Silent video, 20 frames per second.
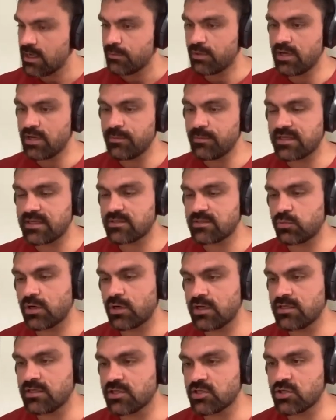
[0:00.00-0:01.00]
But he makes
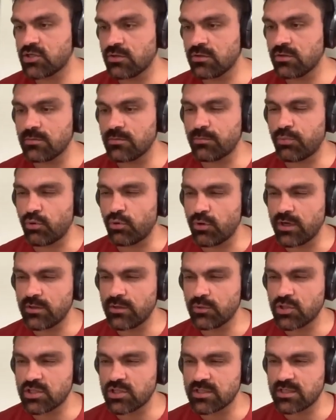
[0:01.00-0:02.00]
one additional point,
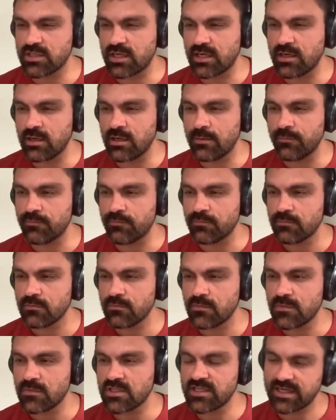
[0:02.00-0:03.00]
which is the
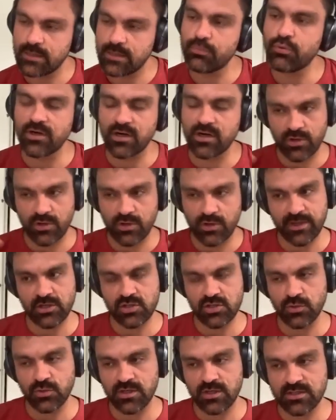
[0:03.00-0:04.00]
second point I already
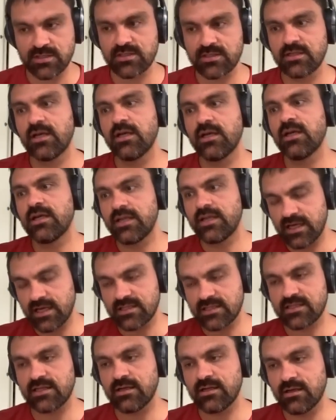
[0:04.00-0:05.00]
mentioned was,
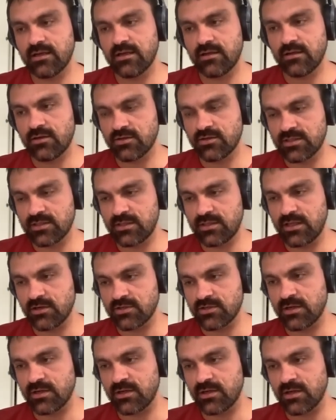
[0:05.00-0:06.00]
yes,
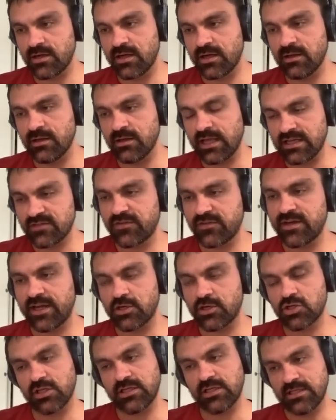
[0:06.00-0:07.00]
there's a in less
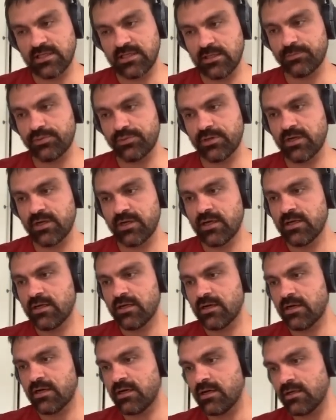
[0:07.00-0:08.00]
financially deep
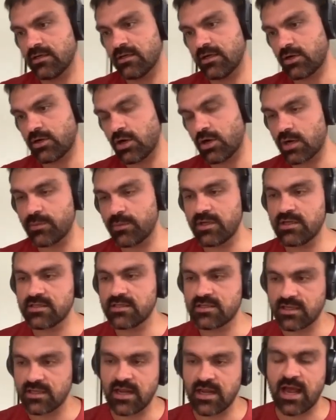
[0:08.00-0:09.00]

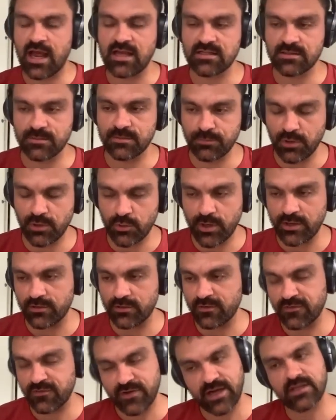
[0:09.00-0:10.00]
economies, it has a greater
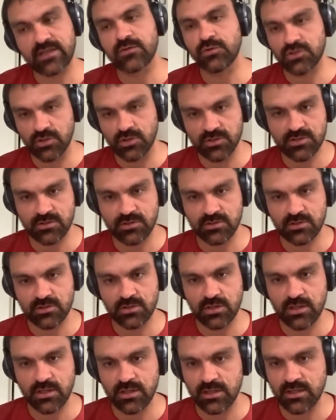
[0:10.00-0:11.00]
effect, which also
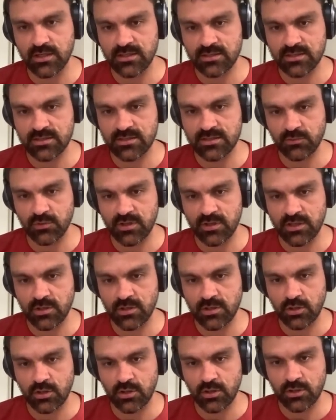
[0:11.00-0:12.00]
is within
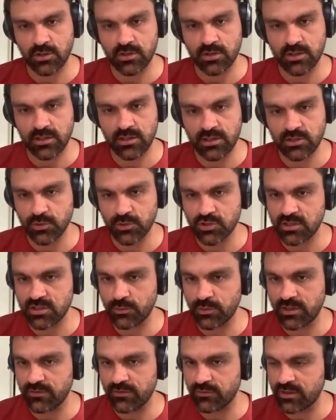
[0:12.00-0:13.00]
our
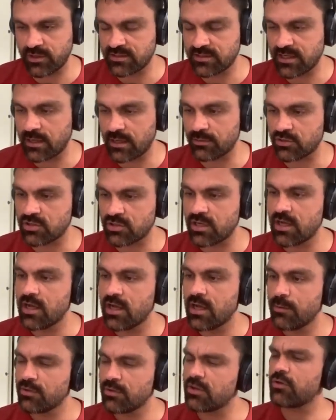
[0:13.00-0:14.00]
intuition that we already established.
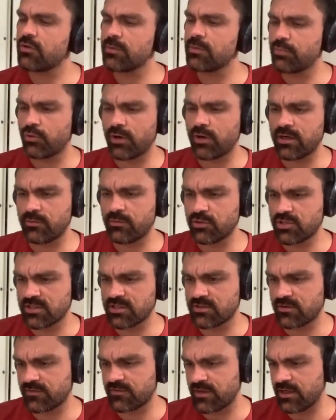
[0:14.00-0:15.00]
But the third point, which
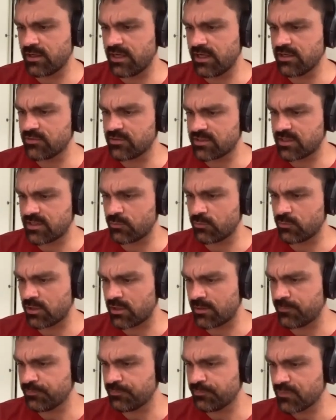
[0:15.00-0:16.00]
is sort of the interesting
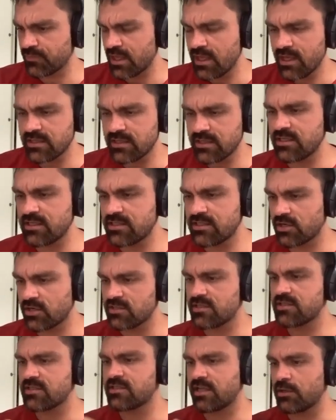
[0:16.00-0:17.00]
one, is that he
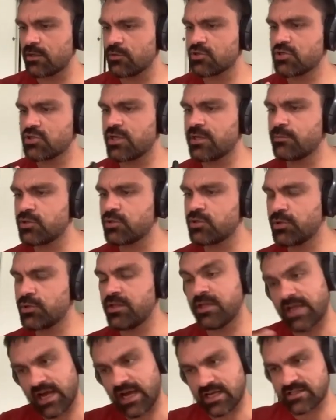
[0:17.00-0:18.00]
starts distinguishing between
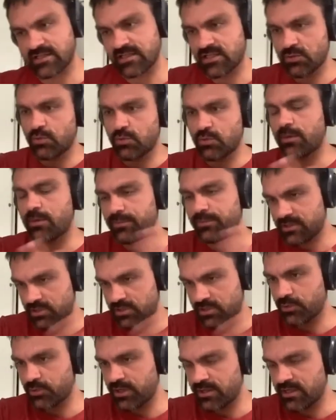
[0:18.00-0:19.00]
the asset swap
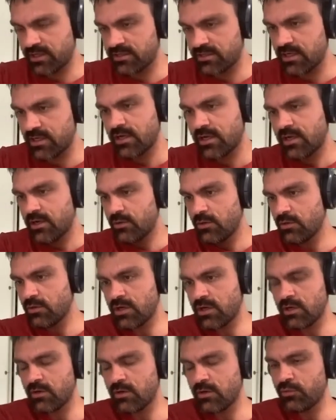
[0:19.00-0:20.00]
story that
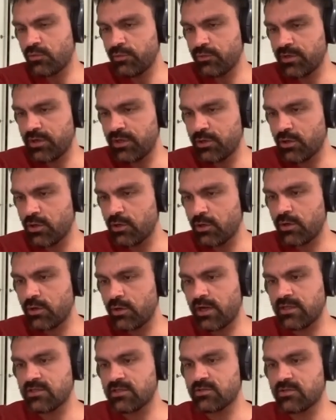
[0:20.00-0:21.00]
we already know
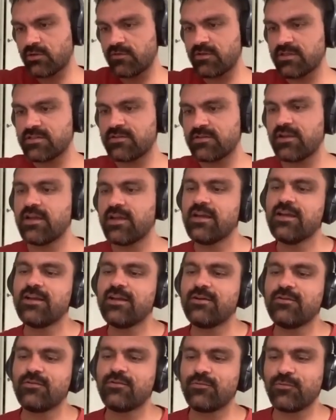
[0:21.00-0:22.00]
and sort of this
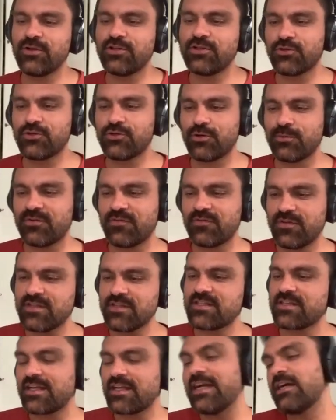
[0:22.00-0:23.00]
retermed
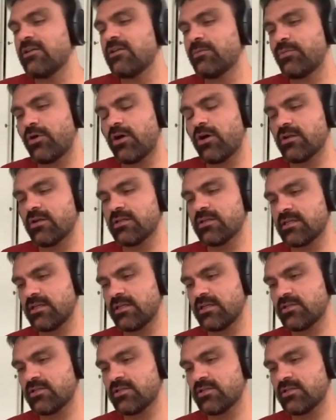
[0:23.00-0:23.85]
fiscal policy.